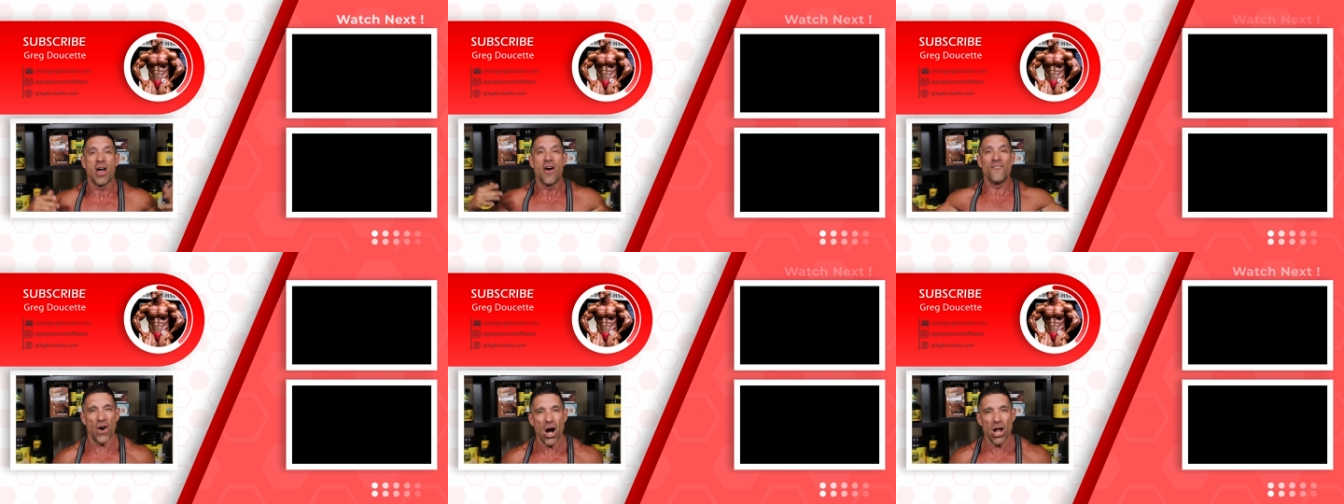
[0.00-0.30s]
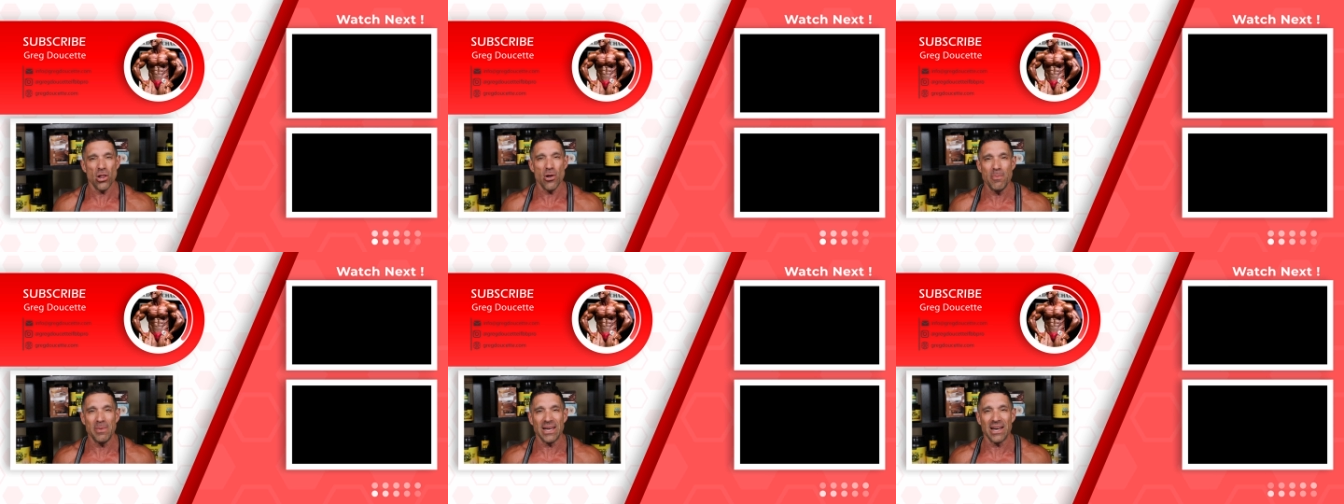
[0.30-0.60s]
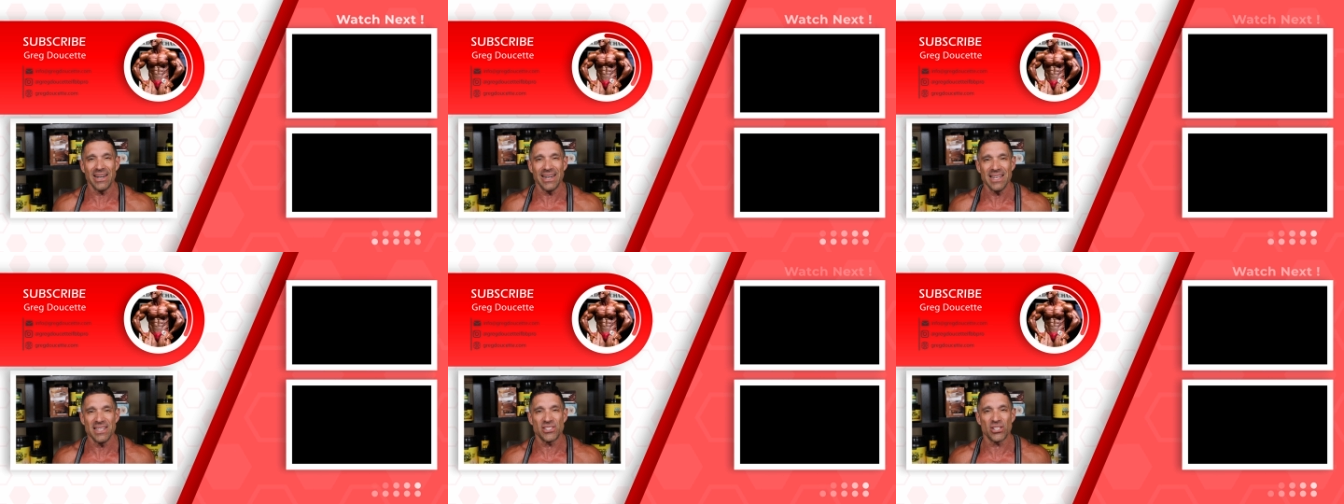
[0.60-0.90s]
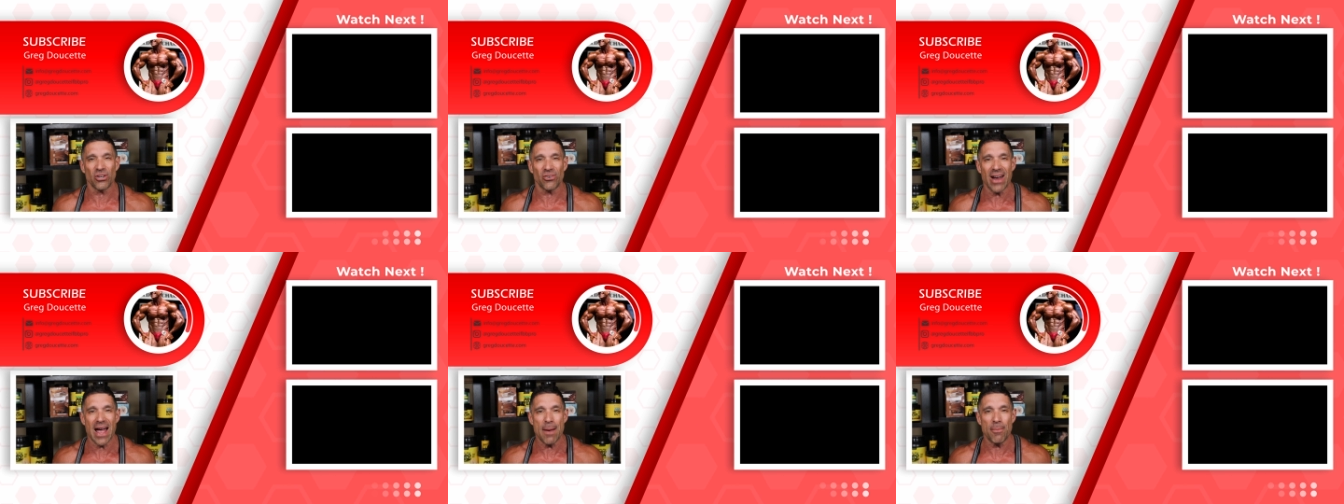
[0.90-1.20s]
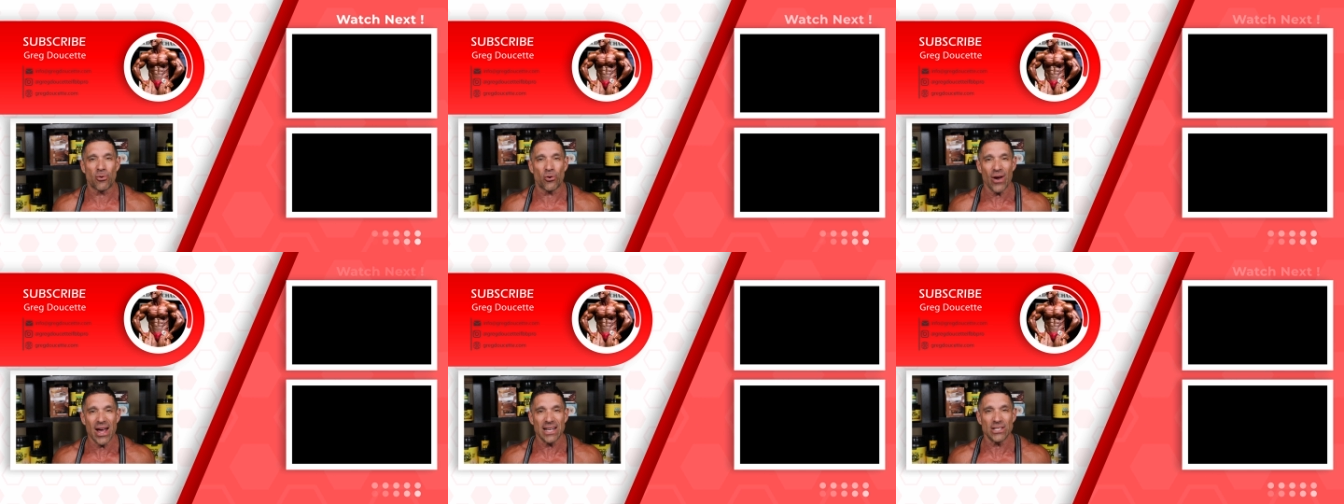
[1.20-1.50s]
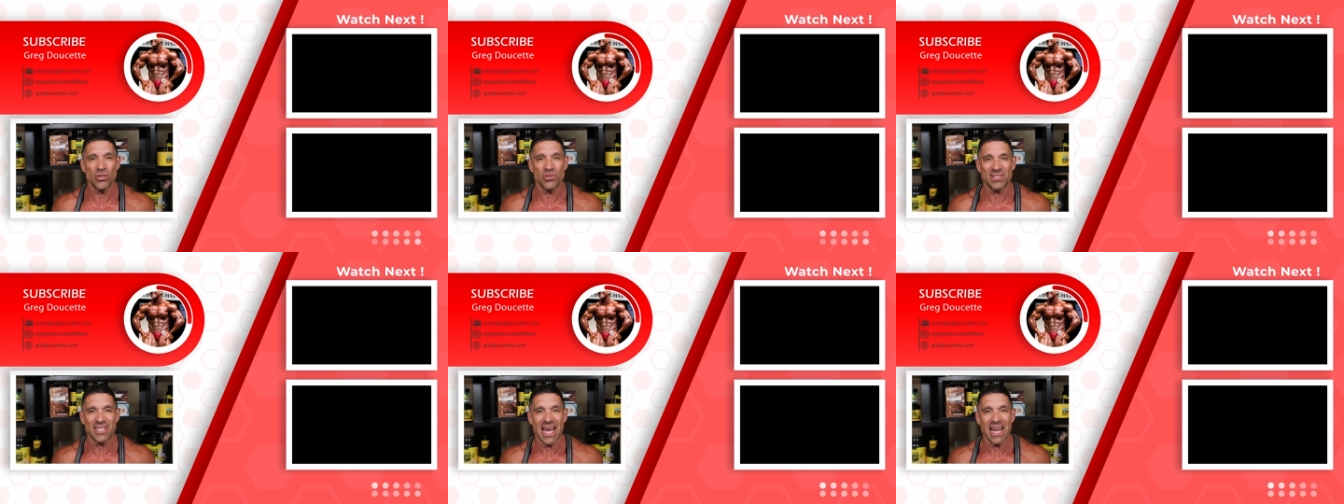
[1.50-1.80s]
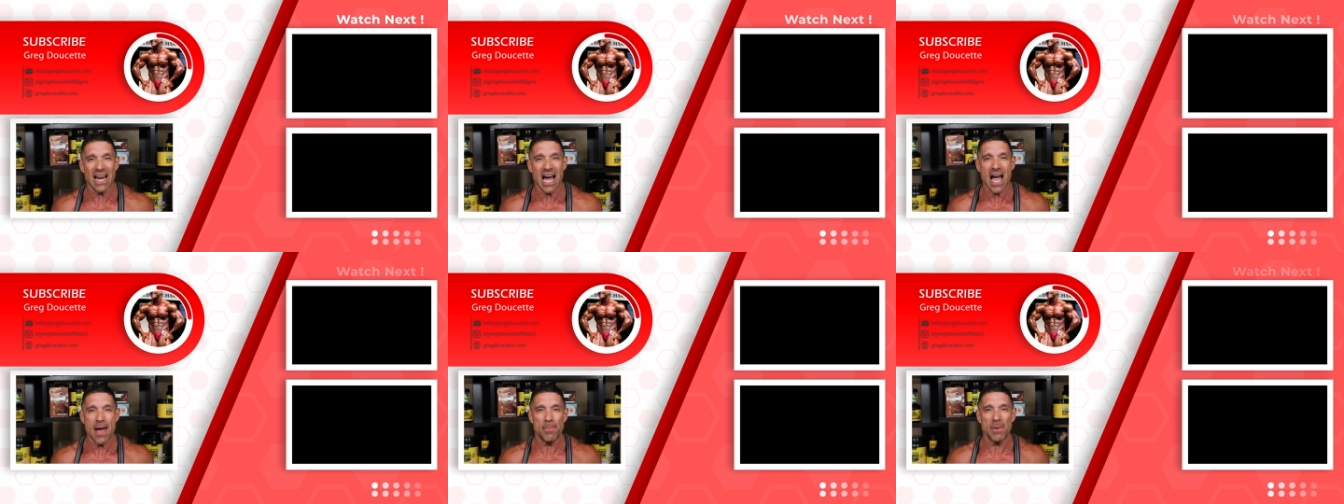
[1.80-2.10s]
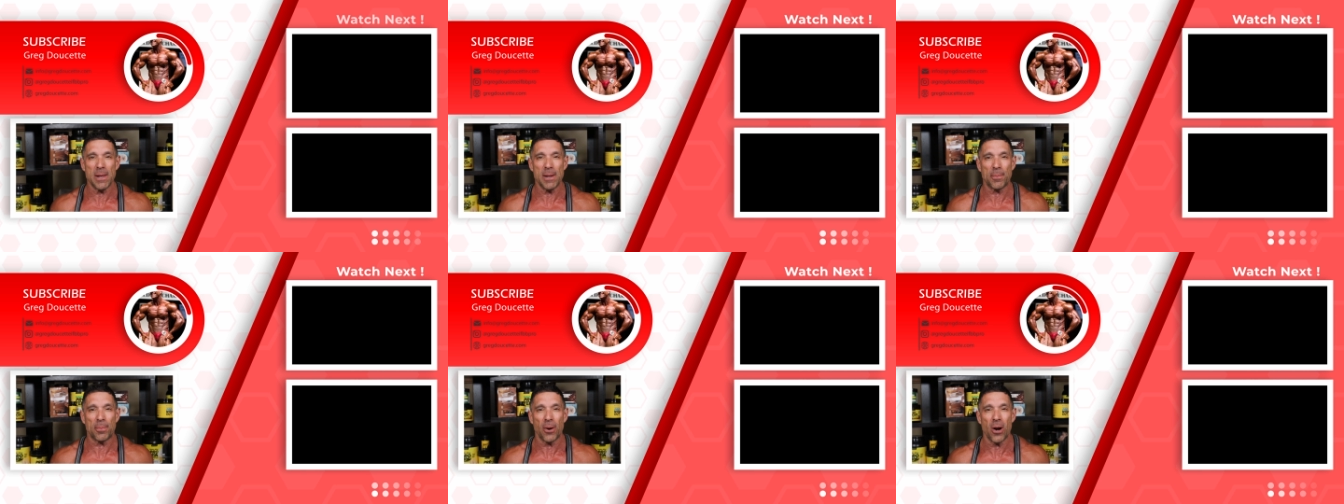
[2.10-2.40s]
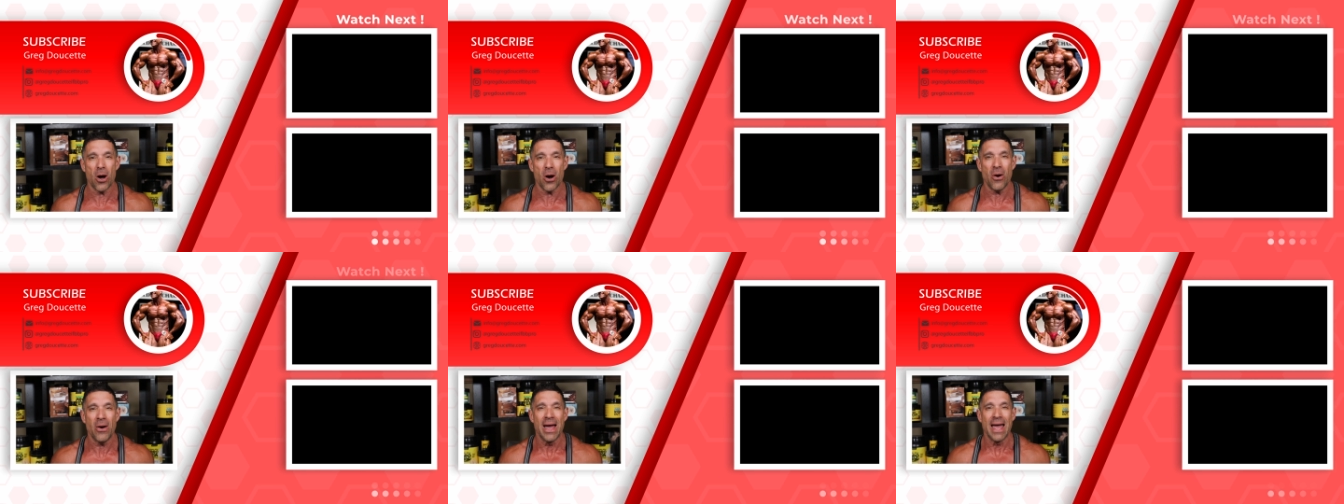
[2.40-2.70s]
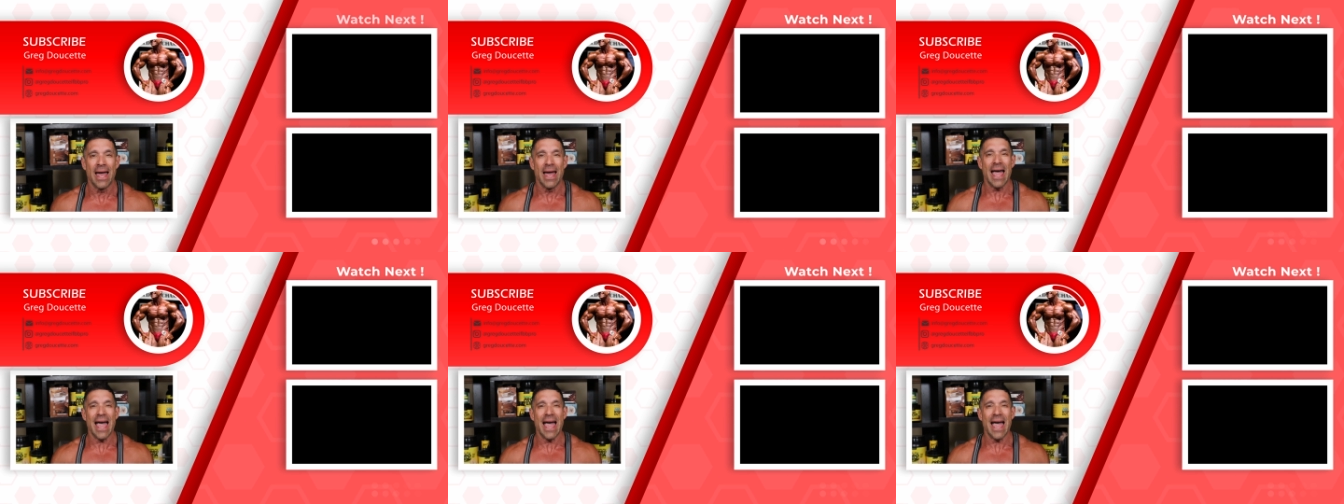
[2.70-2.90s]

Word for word: follow me on Instagram, Greg Doucette, IFBB Pro,